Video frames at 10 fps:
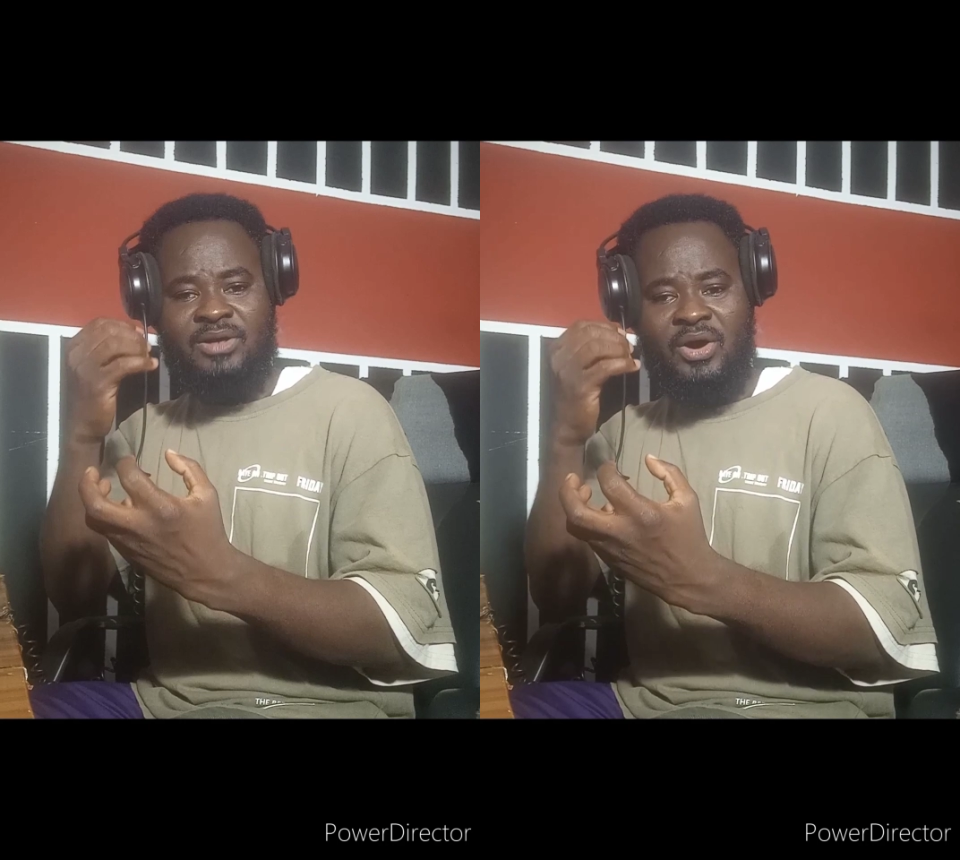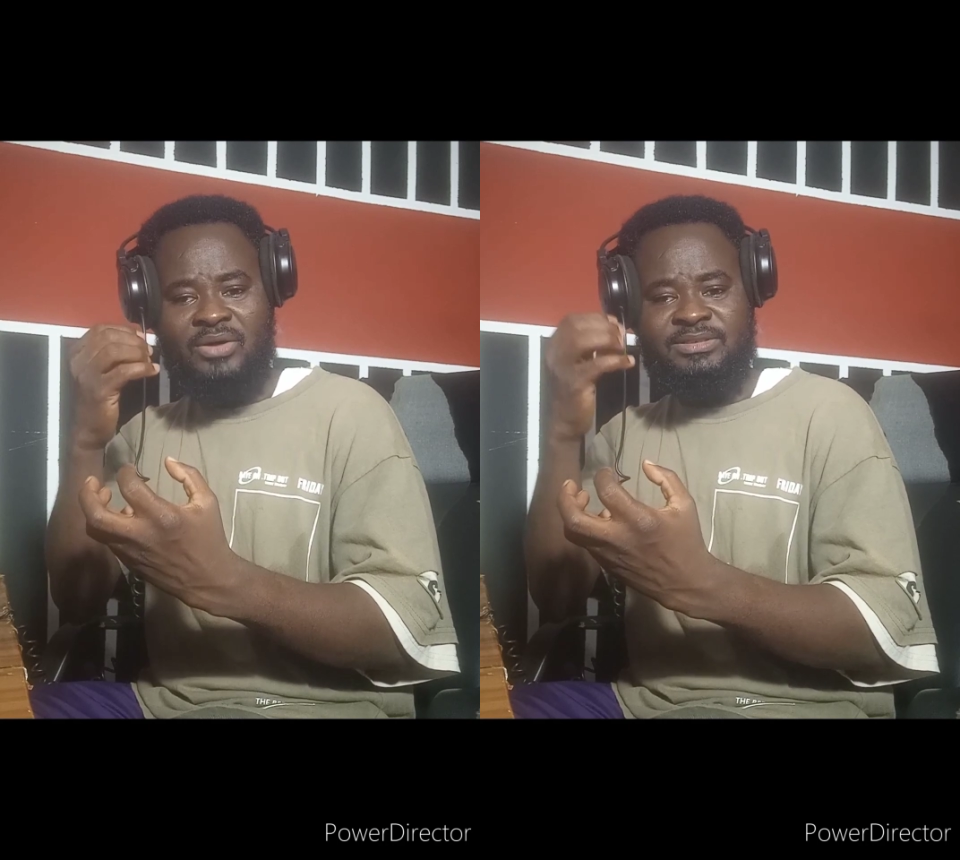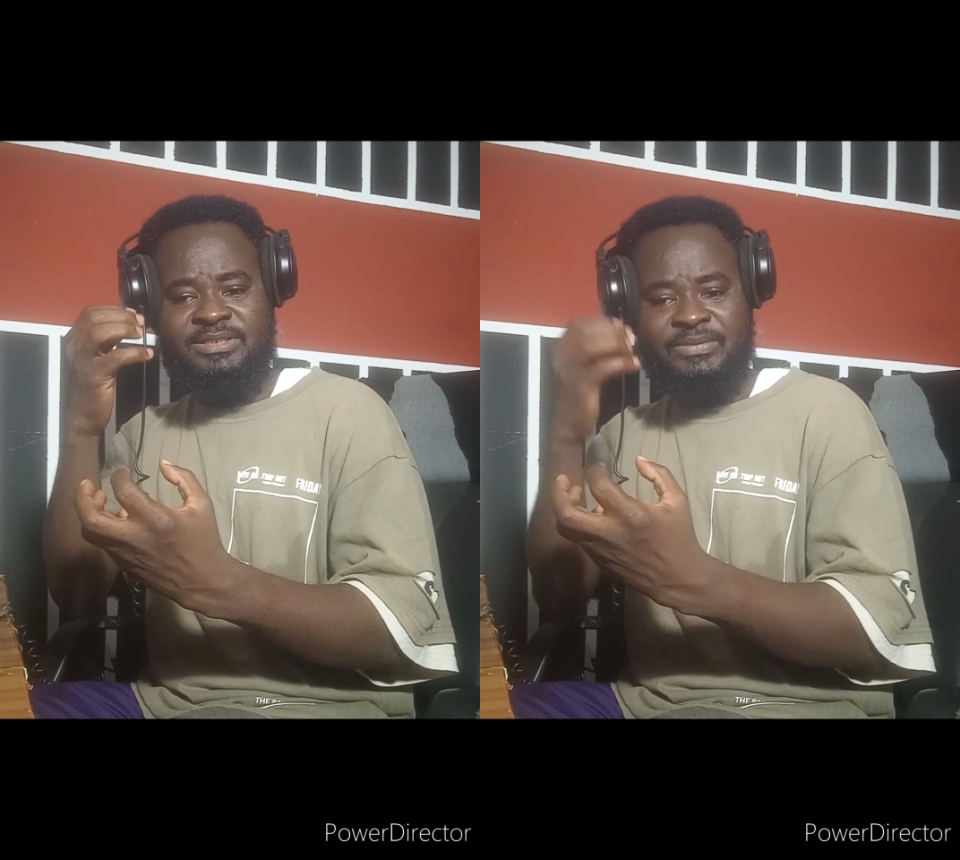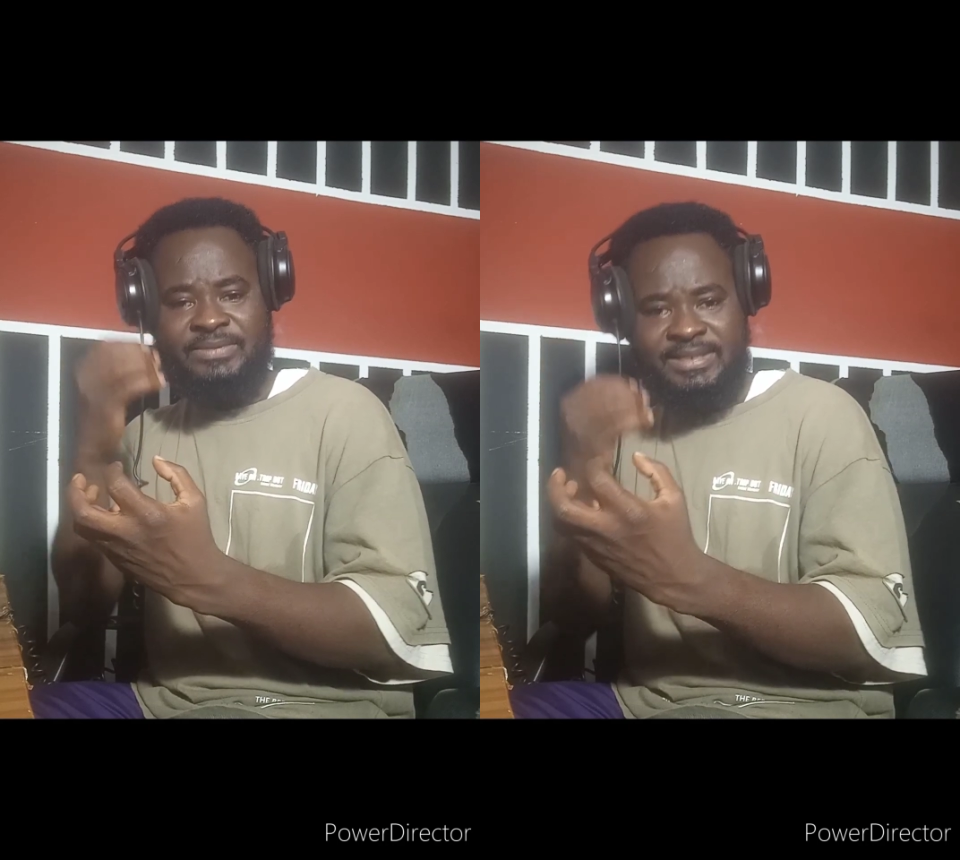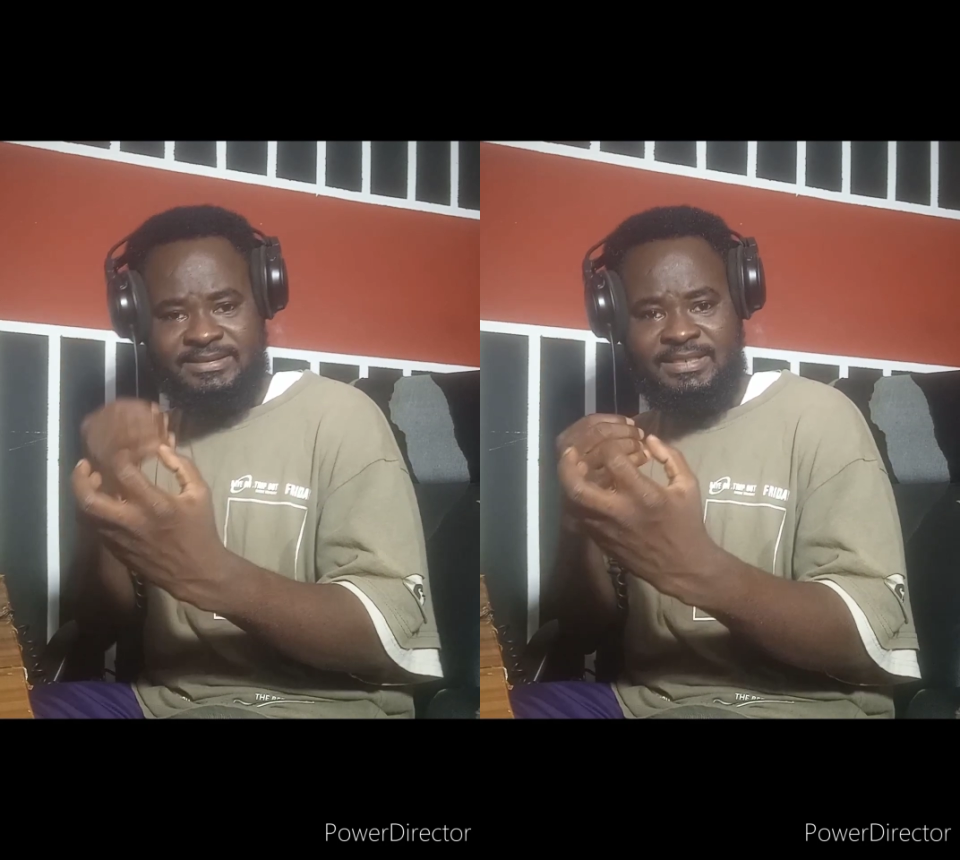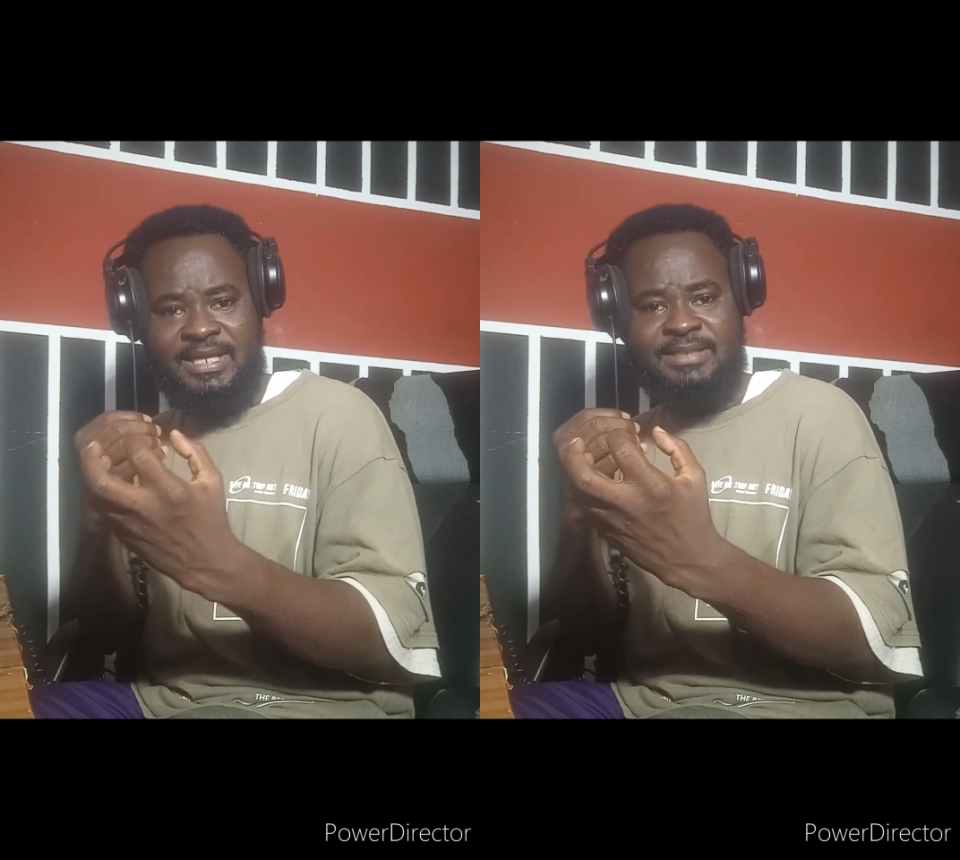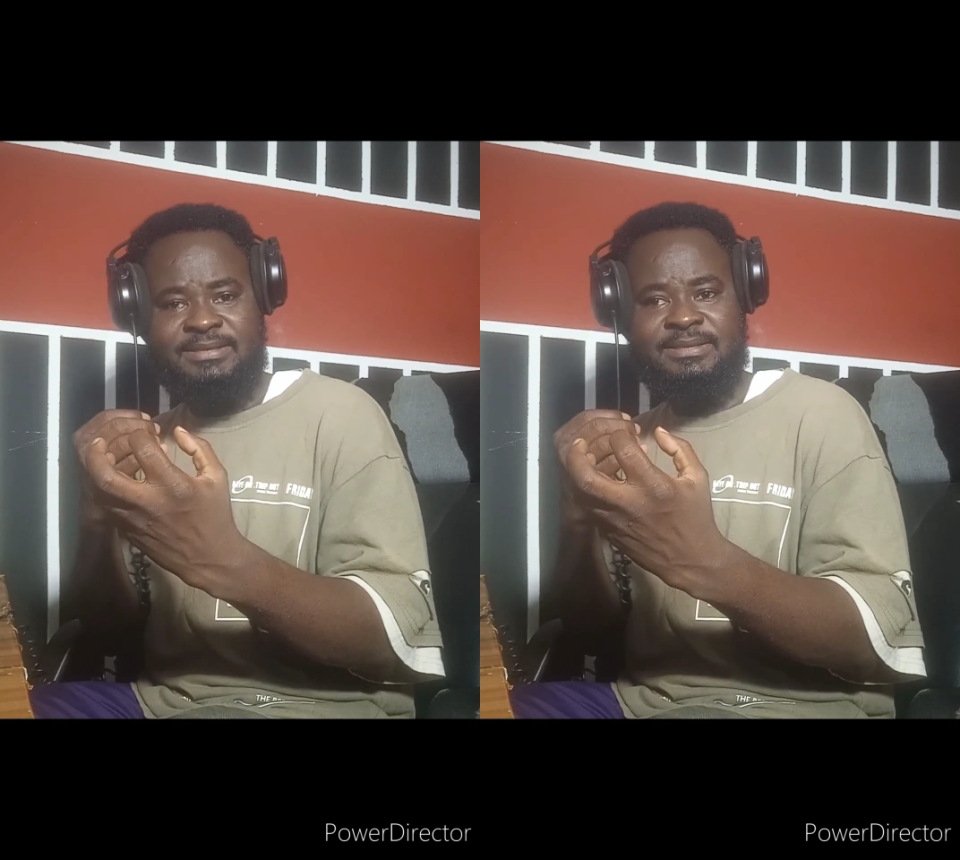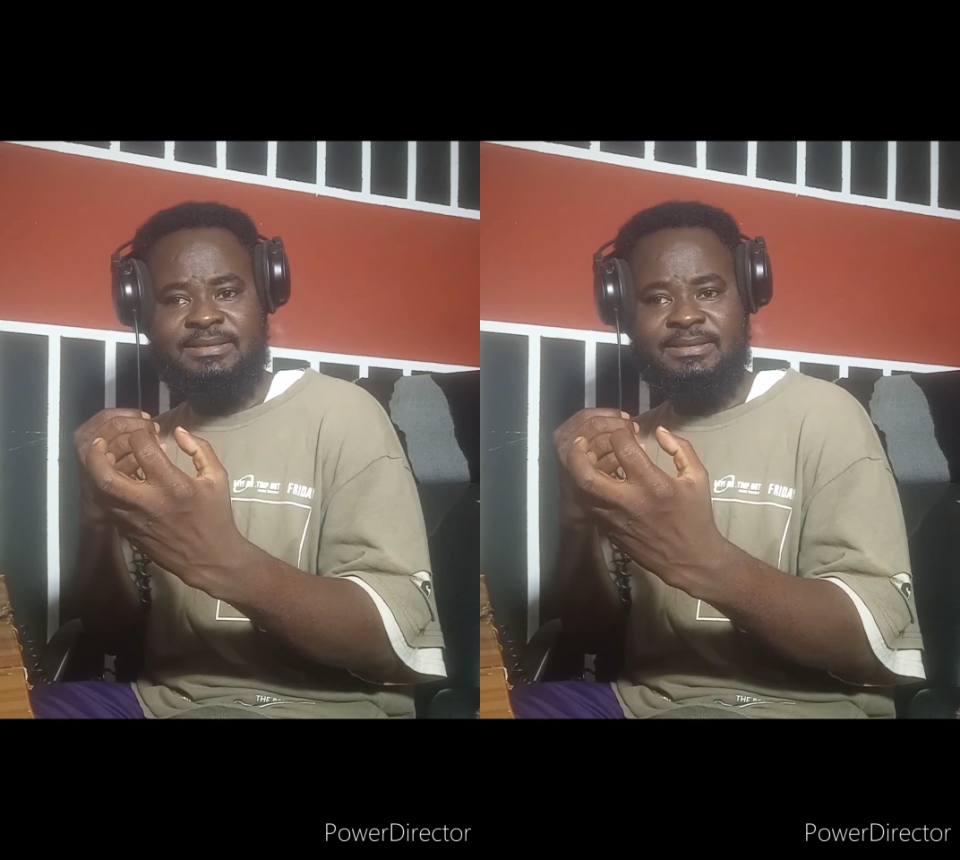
God created